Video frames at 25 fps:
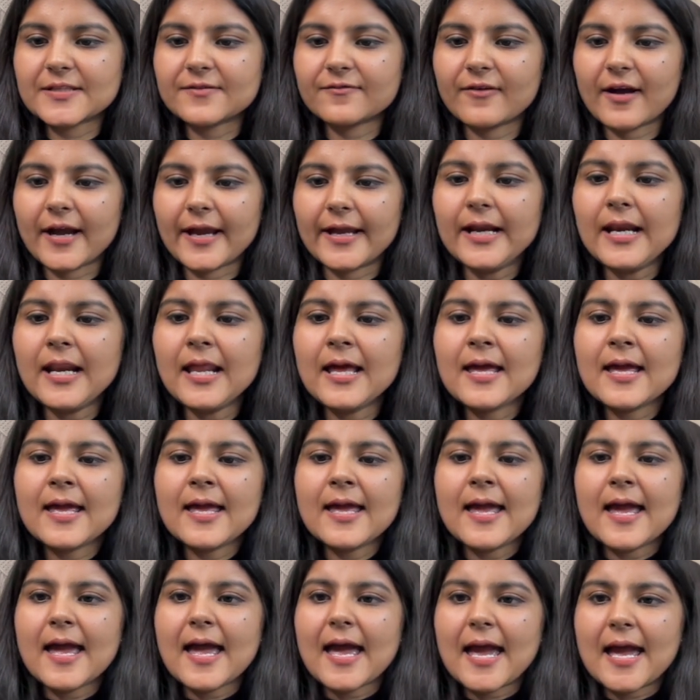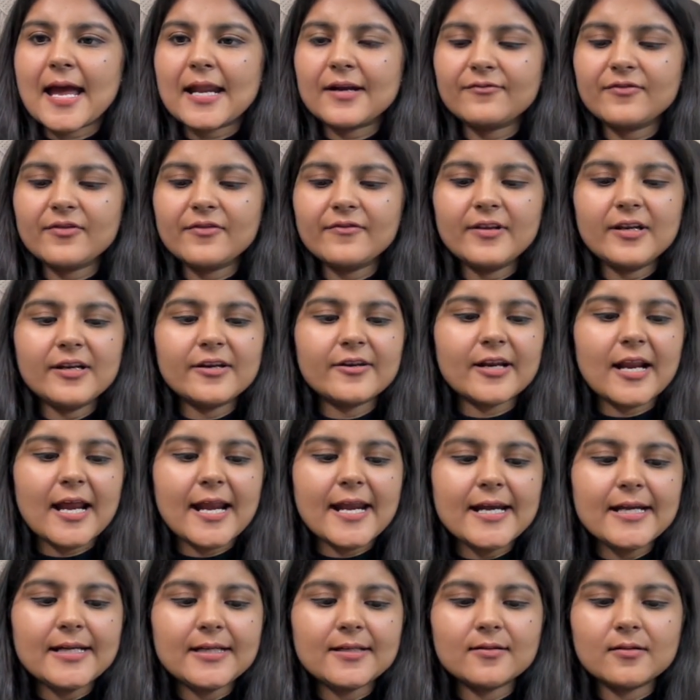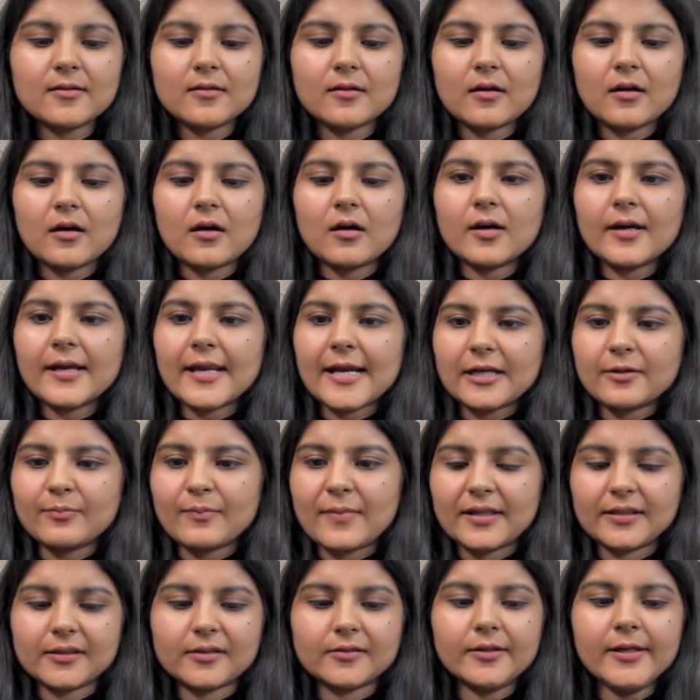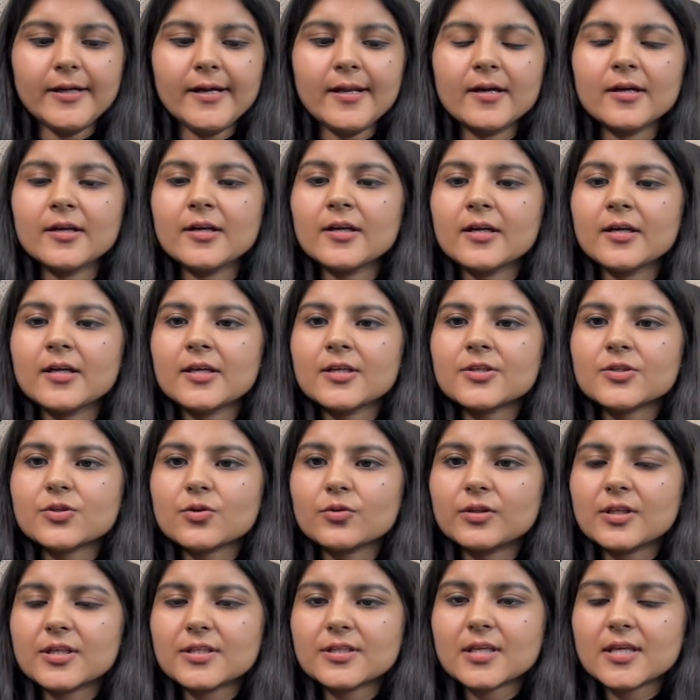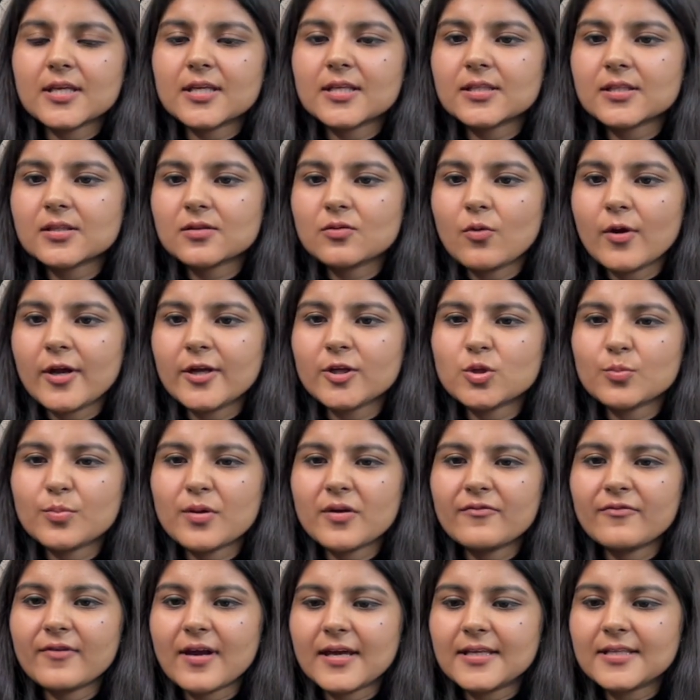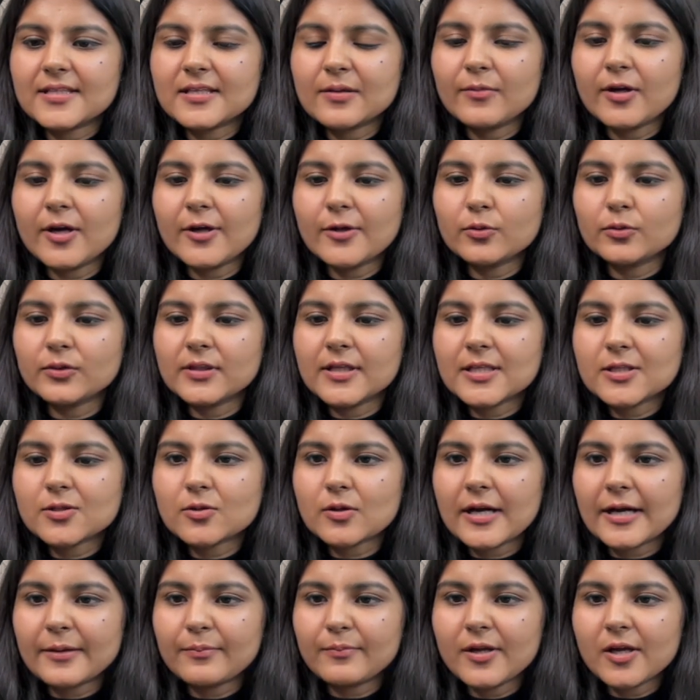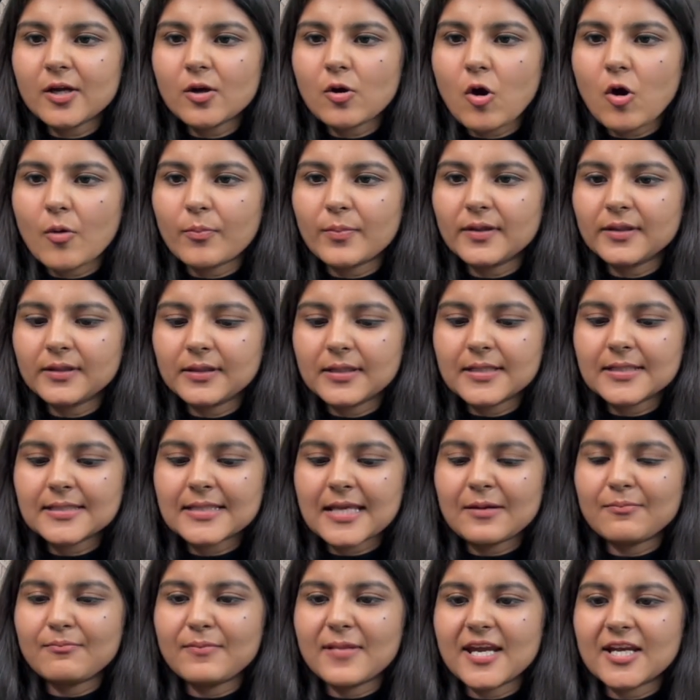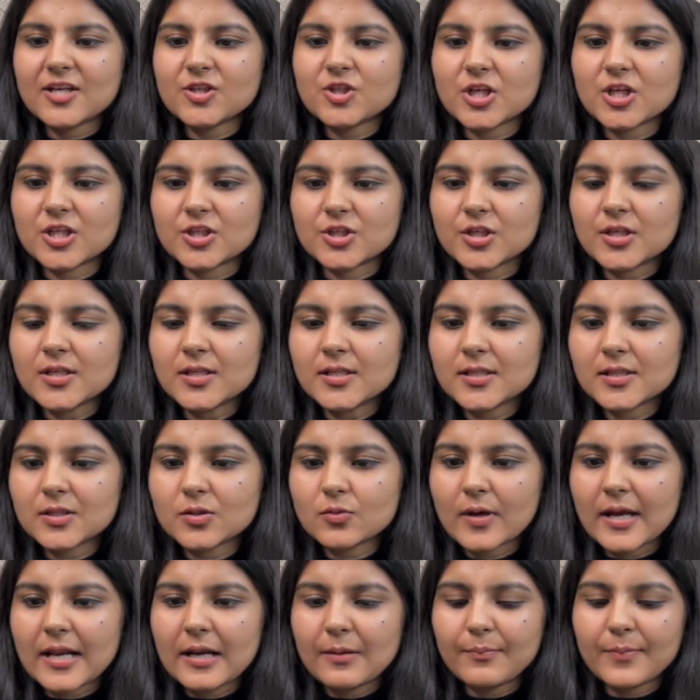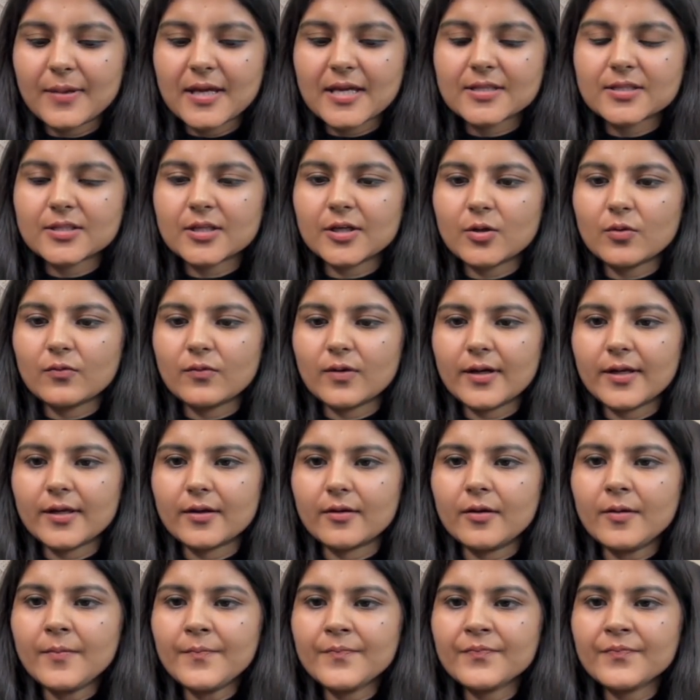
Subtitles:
file and we will write a get method. So this is going to be very similar to this. So let me copy this and make changes. So I'll paste it over here.